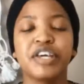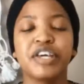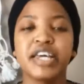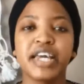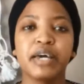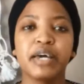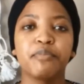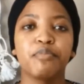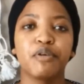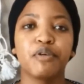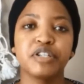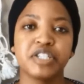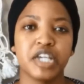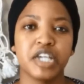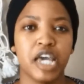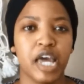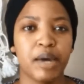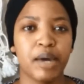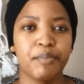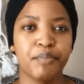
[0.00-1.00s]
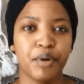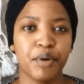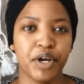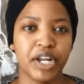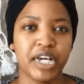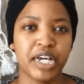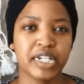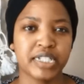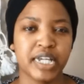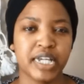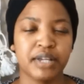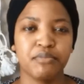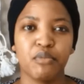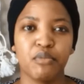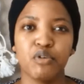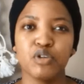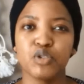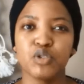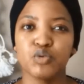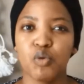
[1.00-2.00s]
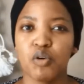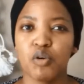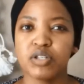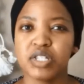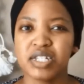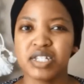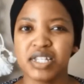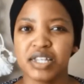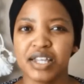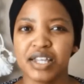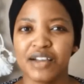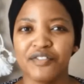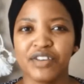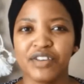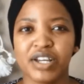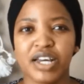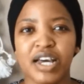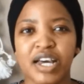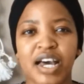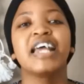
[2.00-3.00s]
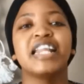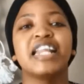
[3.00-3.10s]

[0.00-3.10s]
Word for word: can get Portia M products at most stores in South Africa.